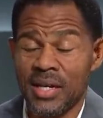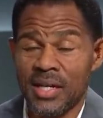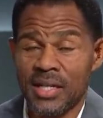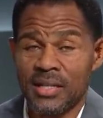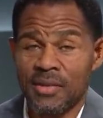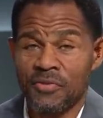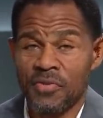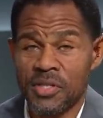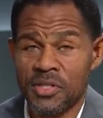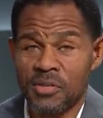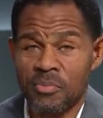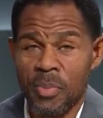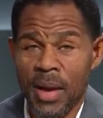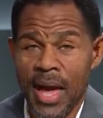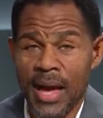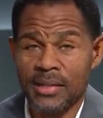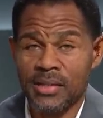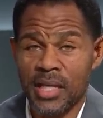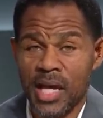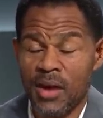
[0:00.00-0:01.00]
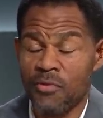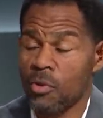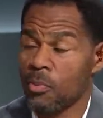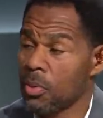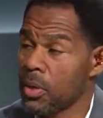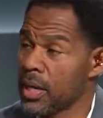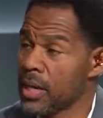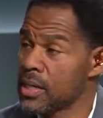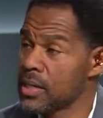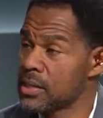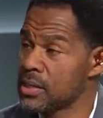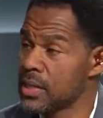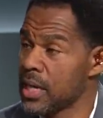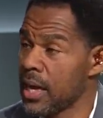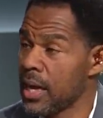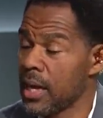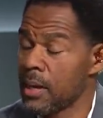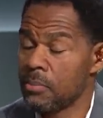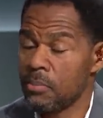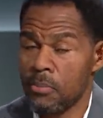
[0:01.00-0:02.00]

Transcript: defensive backs to ever play in this game.